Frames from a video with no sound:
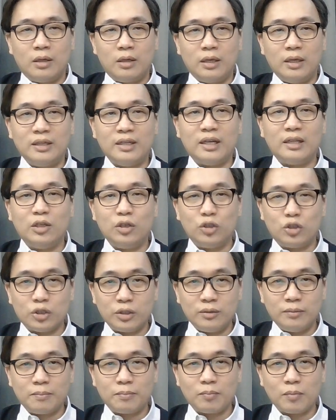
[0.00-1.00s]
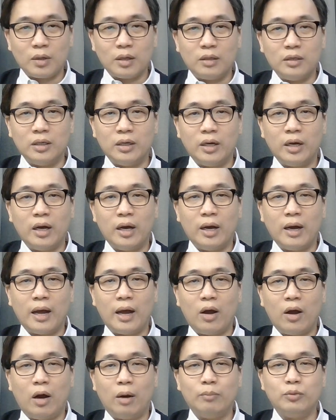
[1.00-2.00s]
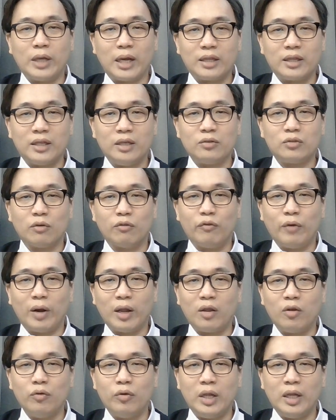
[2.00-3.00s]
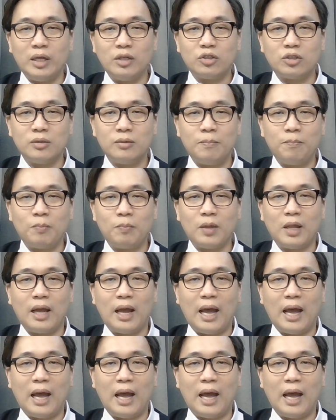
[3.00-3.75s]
In addition, the objectives of regulation,